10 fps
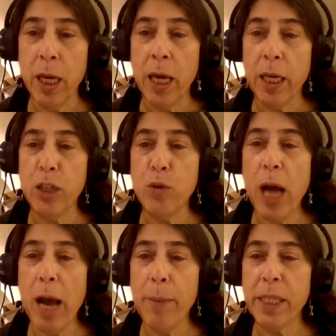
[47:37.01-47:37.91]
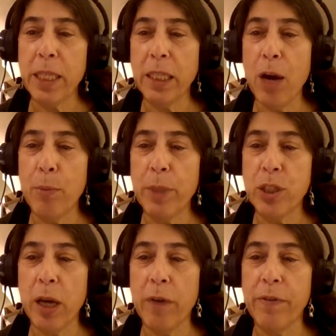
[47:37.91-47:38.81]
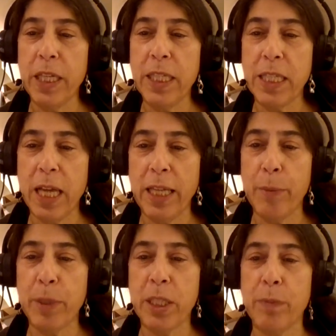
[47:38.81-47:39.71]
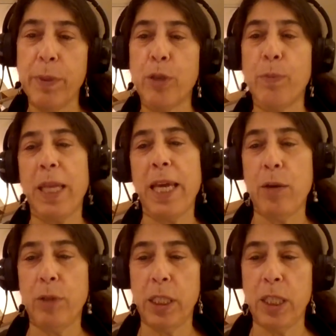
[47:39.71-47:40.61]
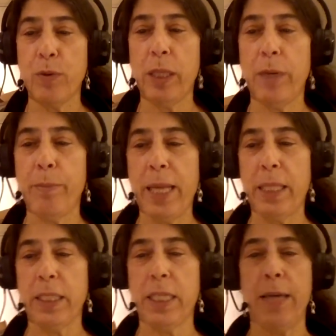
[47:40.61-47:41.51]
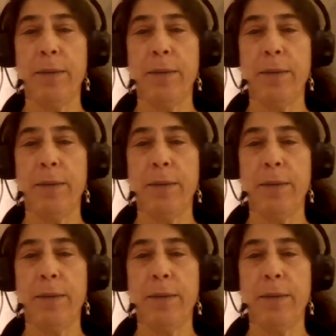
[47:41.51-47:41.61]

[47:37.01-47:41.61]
Can you comment on how much of these dynamics appear to play out in Israel and Palestine?